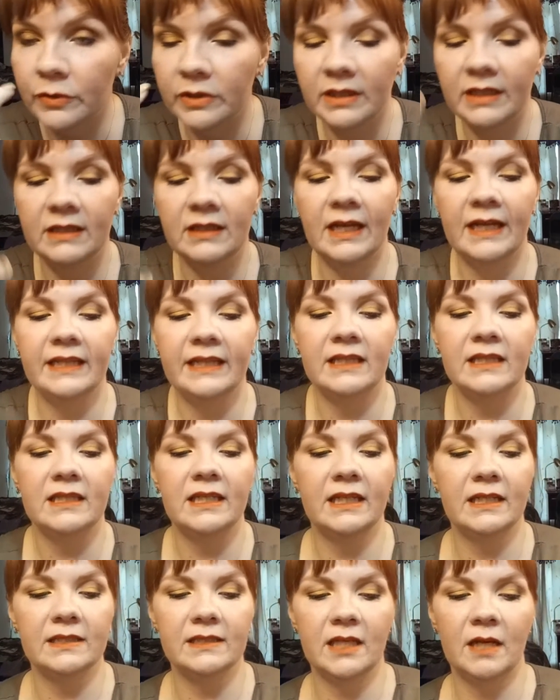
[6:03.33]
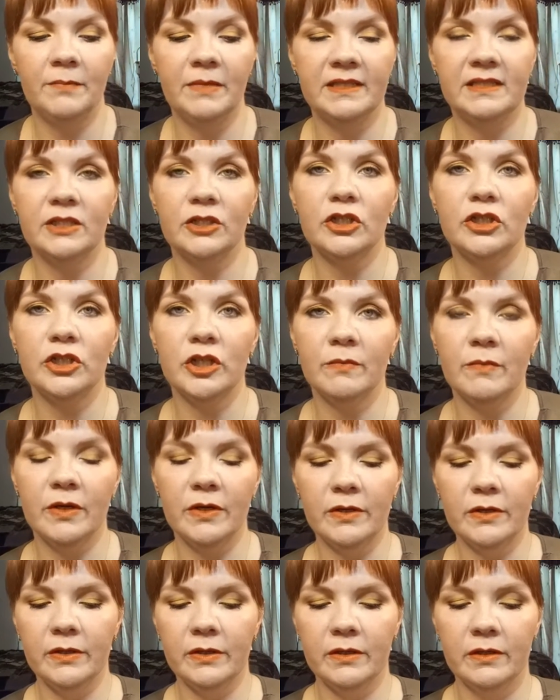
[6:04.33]
to really lighten things up. It's a
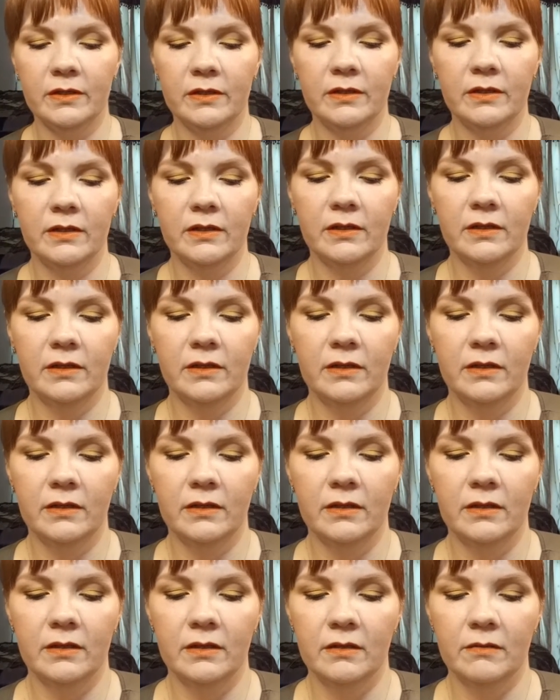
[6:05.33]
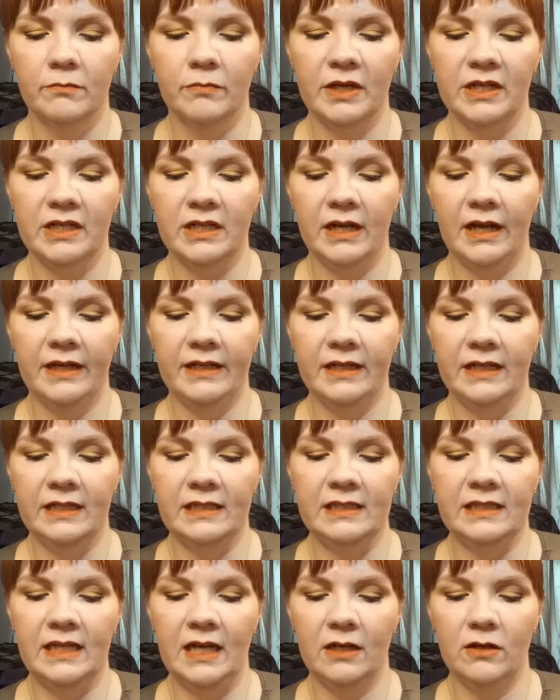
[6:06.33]
shimmer, but
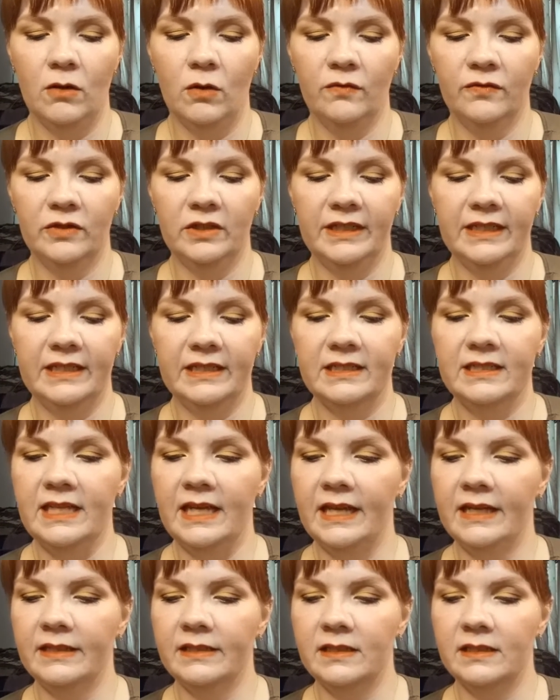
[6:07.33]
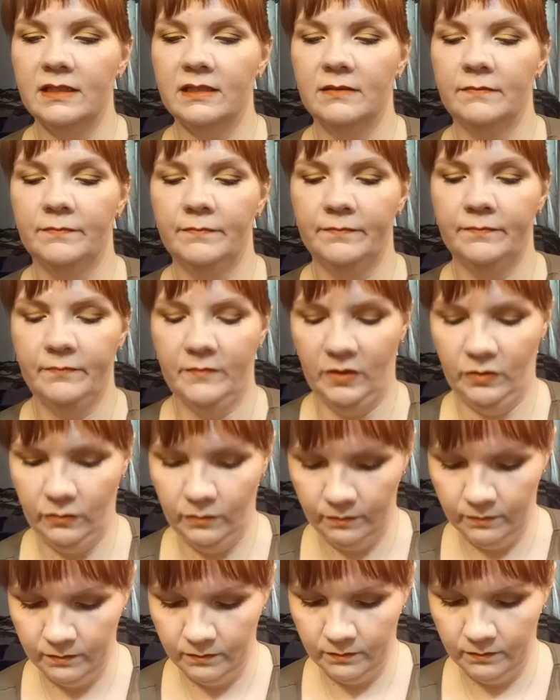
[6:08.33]
it's not overly intense.
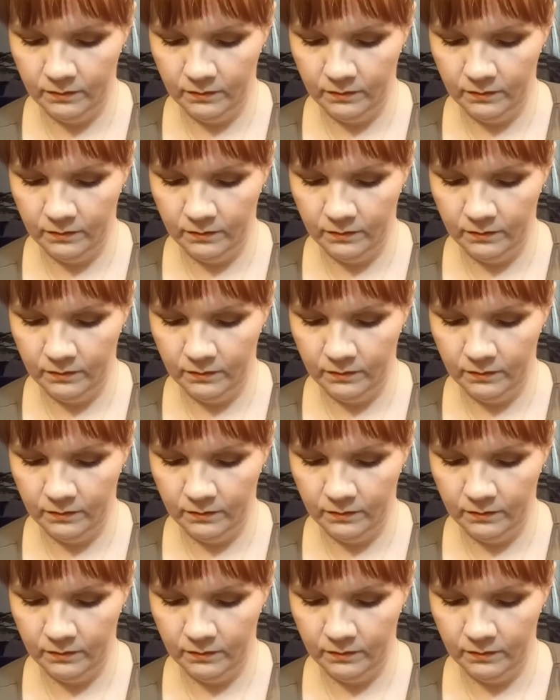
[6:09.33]
Ooh.